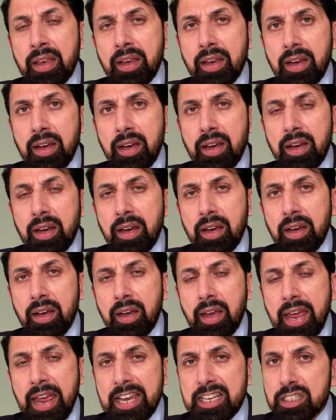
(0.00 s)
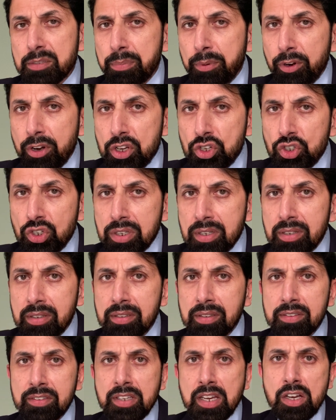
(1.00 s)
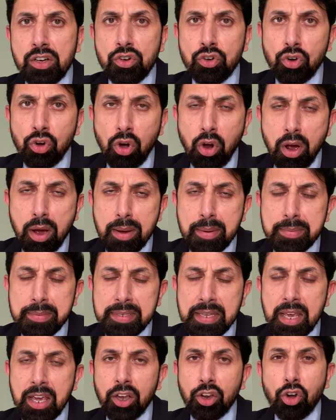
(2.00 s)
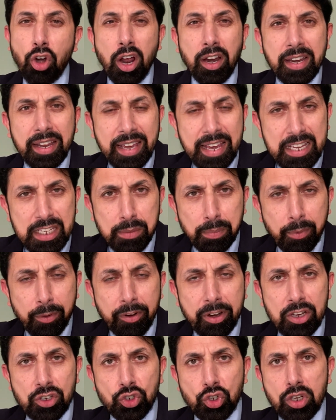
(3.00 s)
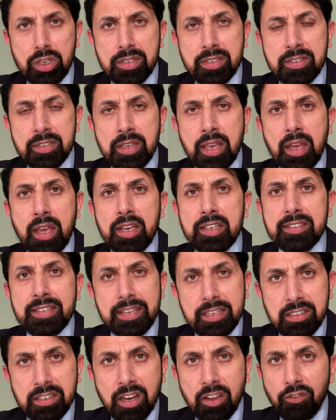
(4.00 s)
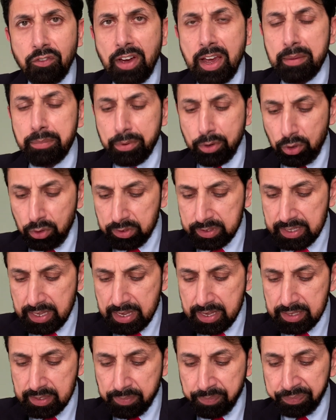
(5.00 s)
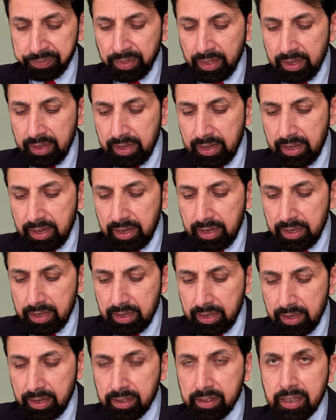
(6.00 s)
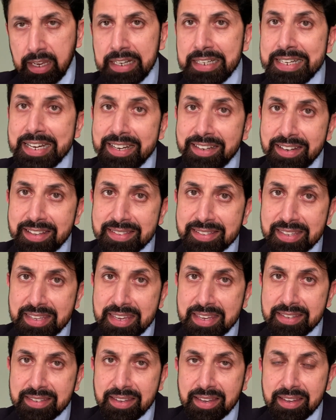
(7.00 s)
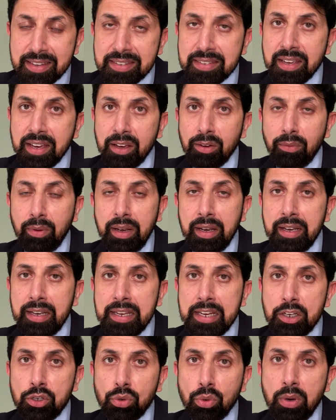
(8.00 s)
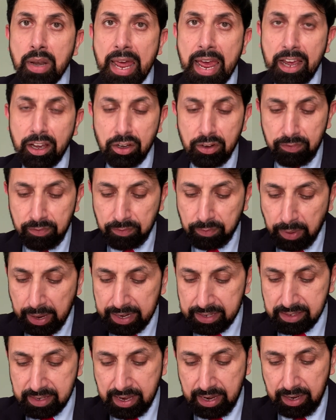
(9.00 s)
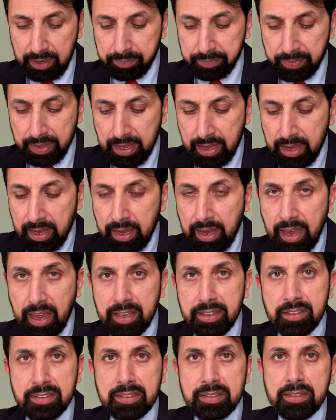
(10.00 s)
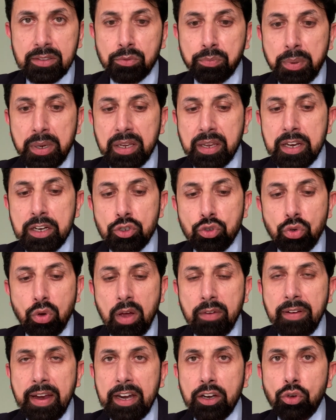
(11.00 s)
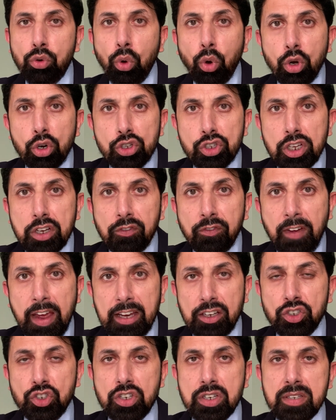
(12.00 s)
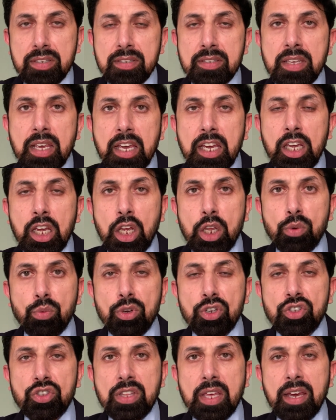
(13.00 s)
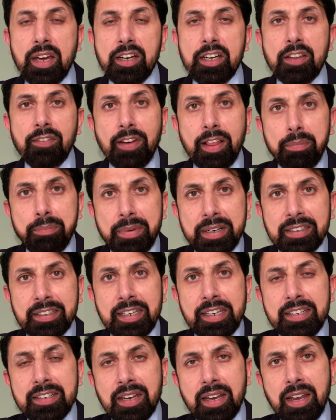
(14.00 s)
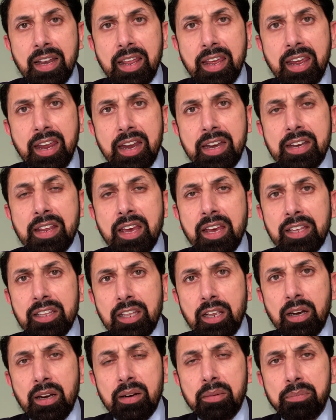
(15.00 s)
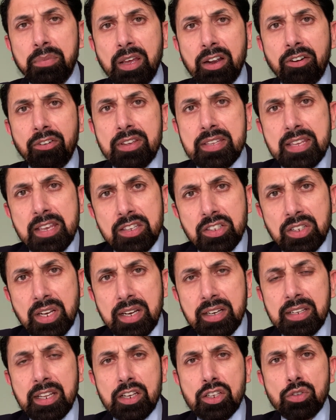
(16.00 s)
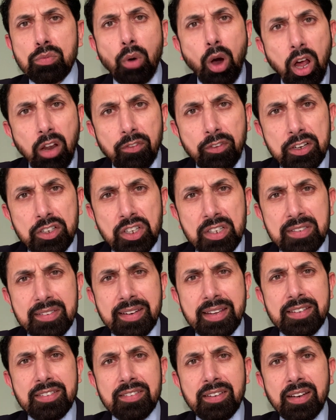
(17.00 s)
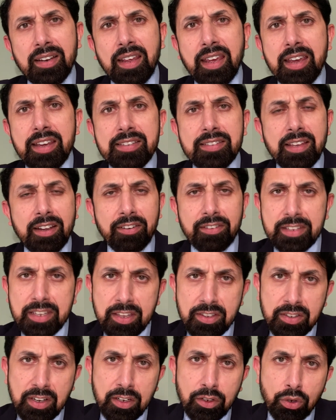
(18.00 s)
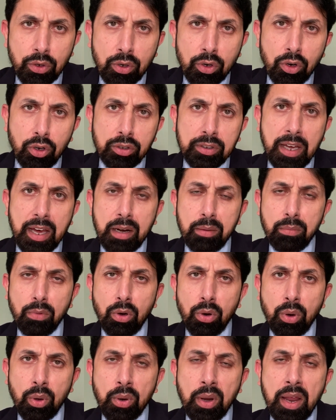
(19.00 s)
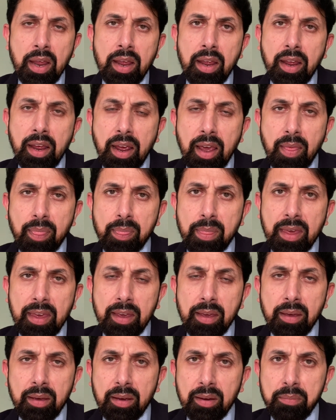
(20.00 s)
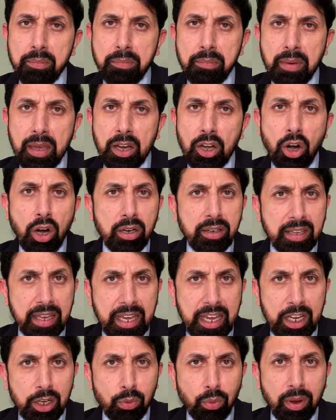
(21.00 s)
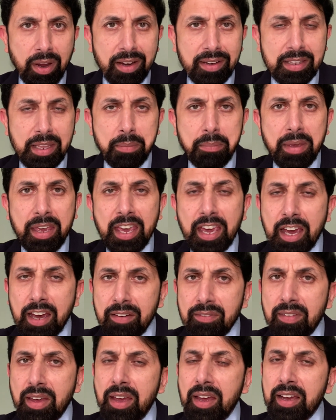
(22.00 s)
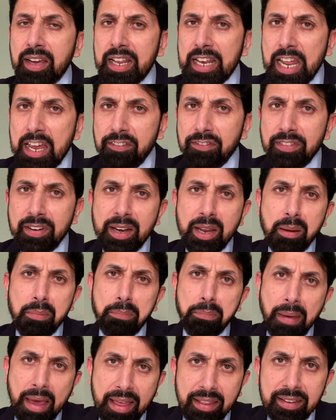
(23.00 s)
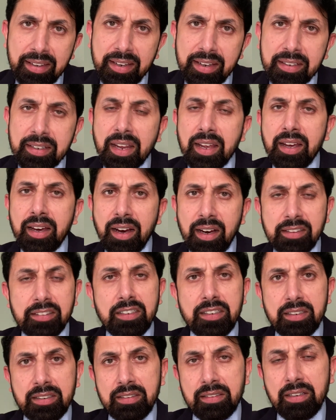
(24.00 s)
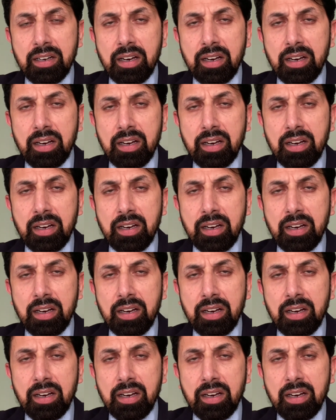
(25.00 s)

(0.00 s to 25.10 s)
aspiration syndromes, chronic aspirations, cystic fibrosis, kidney diseases will lead to lack of weight gain. and kids who have had torch infections in which they are developmentally delayed, they're resistant, they're small for gestational age, they're resistant to growth hormone, and they may not gain weight. They may have cleft lip, palate, other